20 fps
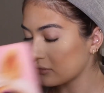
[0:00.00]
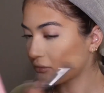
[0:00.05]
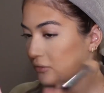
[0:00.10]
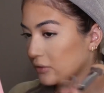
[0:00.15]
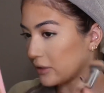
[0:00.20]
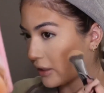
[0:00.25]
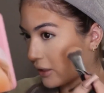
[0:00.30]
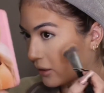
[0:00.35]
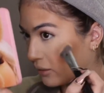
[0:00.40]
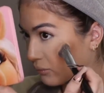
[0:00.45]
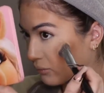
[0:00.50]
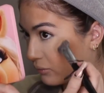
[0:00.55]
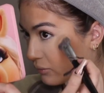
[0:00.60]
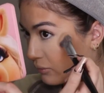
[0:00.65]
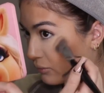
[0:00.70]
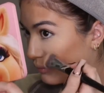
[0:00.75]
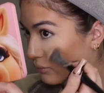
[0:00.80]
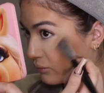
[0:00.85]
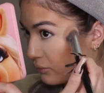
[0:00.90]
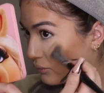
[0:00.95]
Damn.
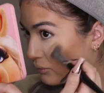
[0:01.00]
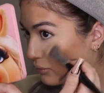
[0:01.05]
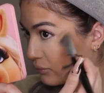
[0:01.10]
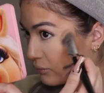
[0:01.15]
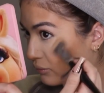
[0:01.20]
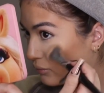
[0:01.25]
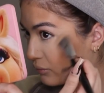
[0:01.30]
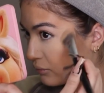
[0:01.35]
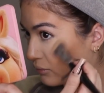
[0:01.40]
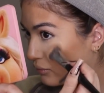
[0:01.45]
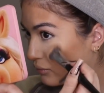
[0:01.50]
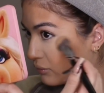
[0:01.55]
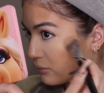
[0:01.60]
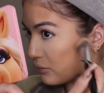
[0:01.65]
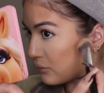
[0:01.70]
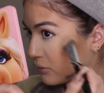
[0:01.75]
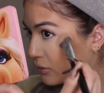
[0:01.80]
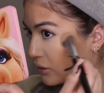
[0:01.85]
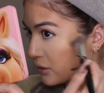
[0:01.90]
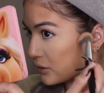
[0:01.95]

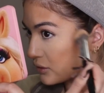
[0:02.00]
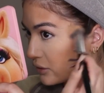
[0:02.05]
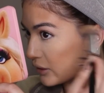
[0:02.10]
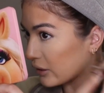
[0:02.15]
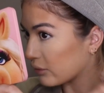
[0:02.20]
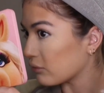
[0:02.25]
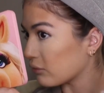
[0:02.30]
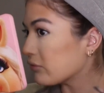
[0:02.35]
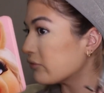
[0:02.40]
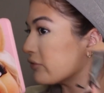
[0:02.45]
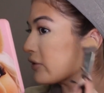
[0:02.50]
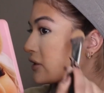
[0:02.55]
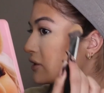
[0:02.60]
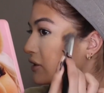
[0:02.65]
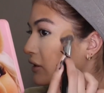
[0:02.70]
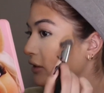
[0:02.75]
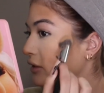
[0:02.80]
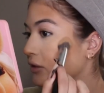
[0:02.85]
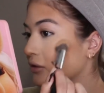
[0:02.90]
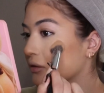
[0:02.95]
It's okay, we'll fix it
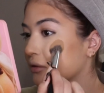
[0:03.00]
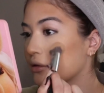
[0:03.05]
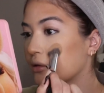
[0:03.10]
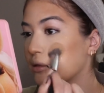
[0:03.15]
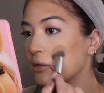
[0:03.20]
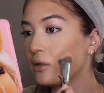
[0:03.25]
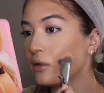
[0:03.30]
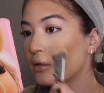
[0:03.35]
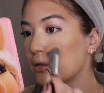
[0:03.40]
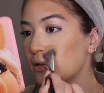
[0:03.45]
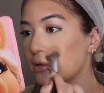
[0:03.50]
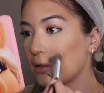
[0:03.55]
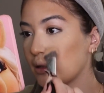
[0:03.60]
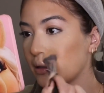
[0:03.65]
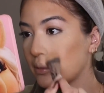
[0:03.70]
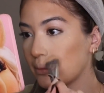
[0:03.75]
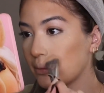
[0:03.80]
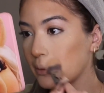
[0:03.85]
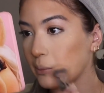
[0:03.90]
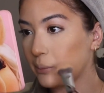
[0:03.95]
later. I
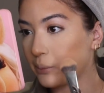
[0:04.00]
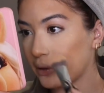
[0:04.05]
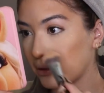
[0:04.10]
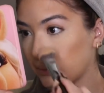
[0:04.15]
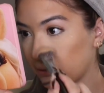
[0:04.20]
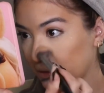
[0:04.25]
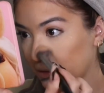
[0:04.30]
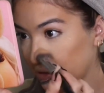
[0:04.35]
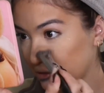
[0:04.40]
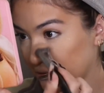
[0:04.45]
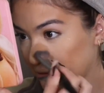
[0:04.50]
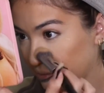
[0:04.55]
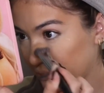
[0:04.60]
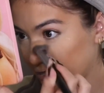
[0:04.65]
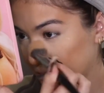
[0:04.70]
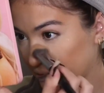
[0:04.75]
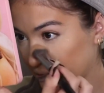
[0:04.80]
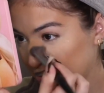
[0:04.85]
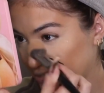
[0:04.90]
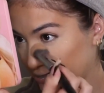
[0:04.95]
don't want to play with it too
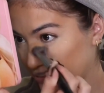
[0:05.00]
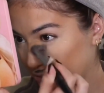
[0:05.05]
much.